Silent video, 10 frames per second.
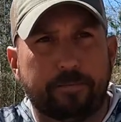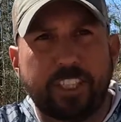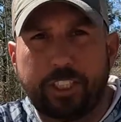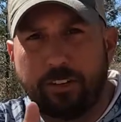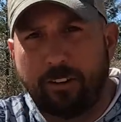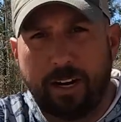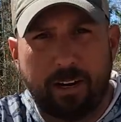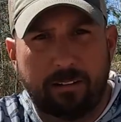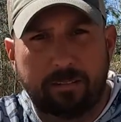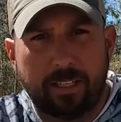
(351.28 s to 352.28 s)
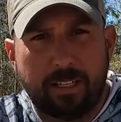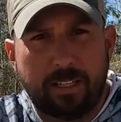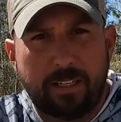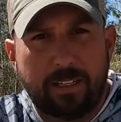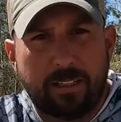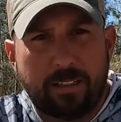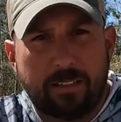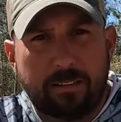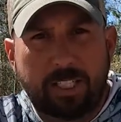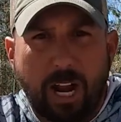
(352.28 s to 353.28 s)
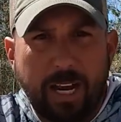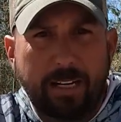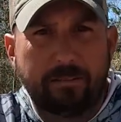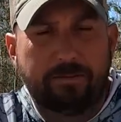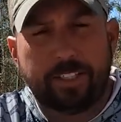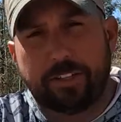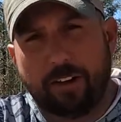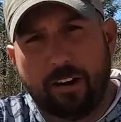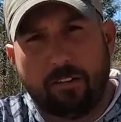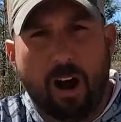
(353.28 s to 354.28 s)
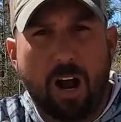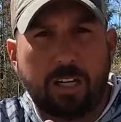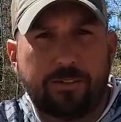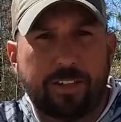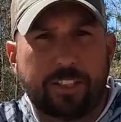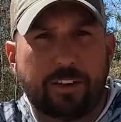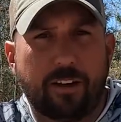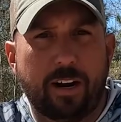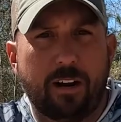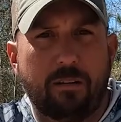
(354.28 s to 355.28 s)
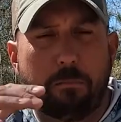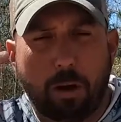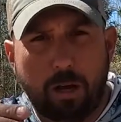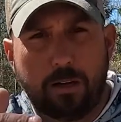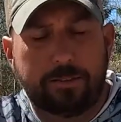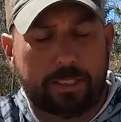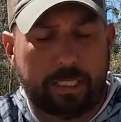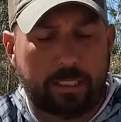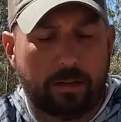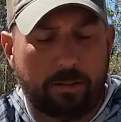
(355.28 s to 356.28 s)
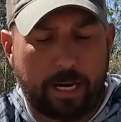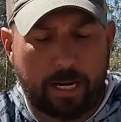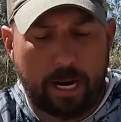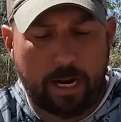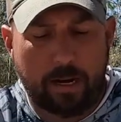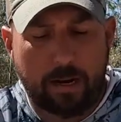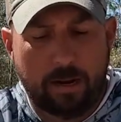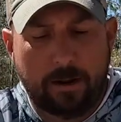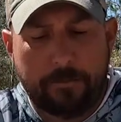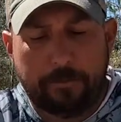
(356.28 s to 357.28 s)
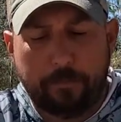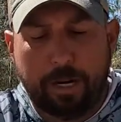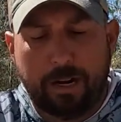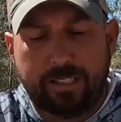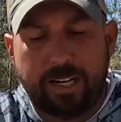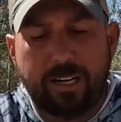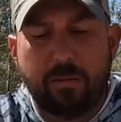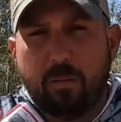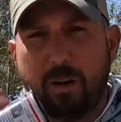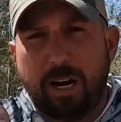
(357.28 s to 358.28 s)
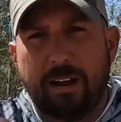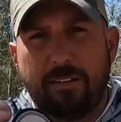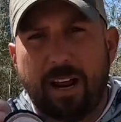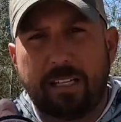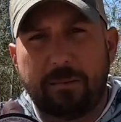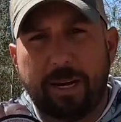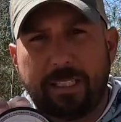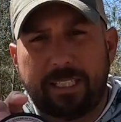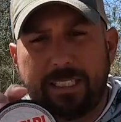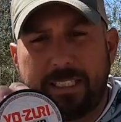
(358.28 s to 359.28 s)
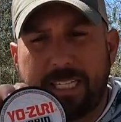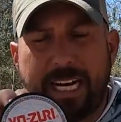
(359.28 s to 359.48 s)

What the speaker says: fishing around slate, fishing around rocks, fishing around bluffs, things along that line. But I'll tell you what I've liked about this is the